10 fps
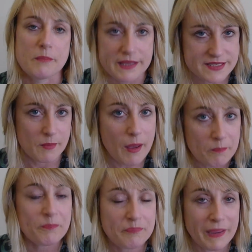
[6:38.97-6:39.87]
mix them
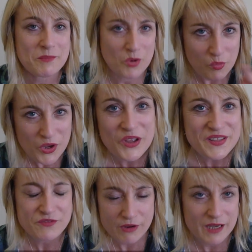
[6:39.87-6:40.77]
up, make more
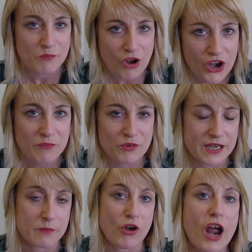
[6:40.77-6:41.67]
words, read them, write
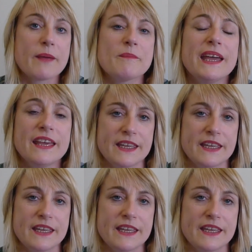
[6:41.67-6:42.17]
them.